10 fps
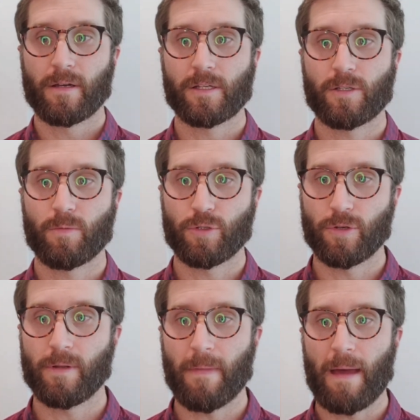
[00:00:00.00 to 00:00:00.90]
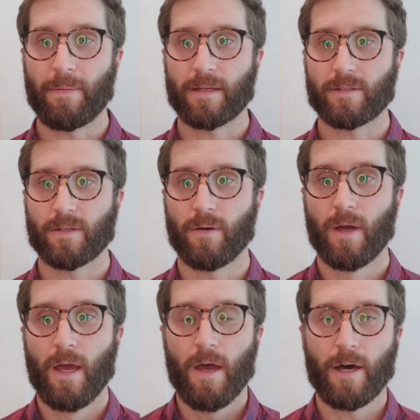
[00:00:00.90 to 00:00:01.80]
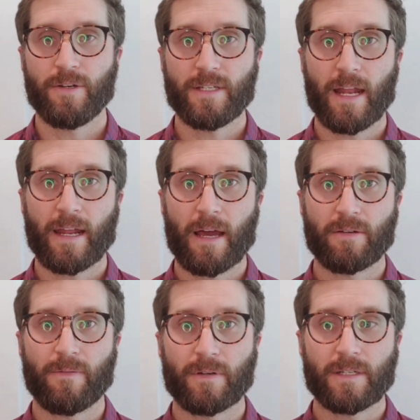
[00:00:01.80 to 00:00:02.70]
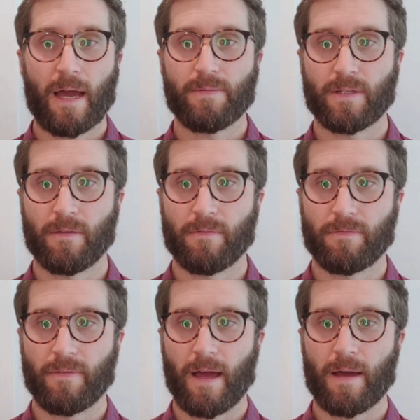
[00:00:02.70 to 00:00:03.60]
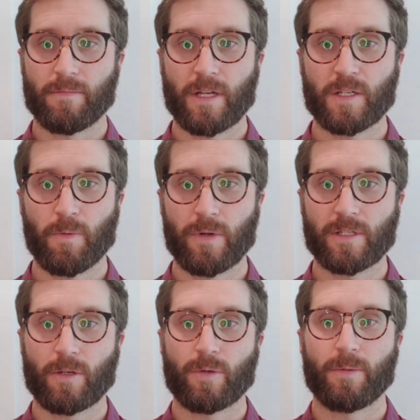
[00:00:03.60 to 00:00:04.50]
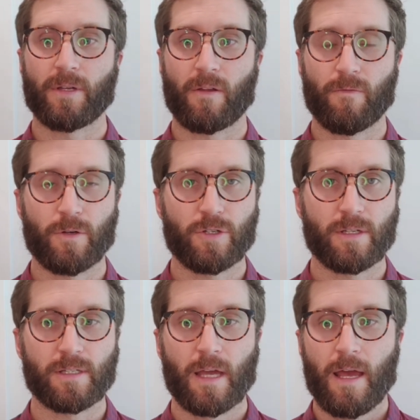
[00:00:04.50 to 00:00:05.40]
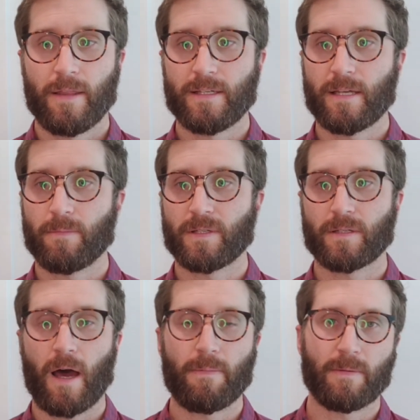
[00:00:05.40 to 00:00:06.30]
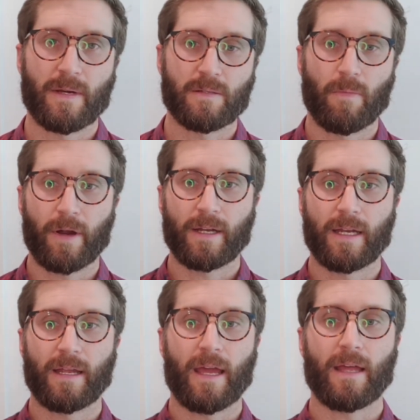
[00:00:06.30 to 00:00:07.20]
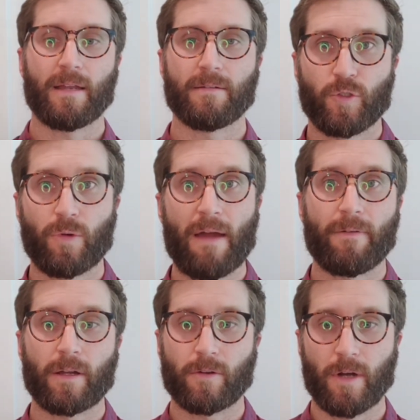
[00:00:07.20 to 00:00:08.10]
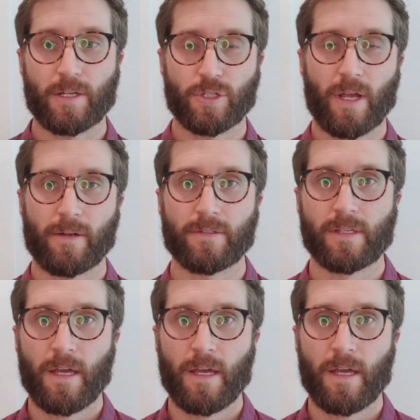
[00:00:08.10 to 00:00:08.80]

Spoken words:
customer journey mapping. So understanding how different types of touch points contribute to conversions. This helps us optimize marketing and traffic across channels.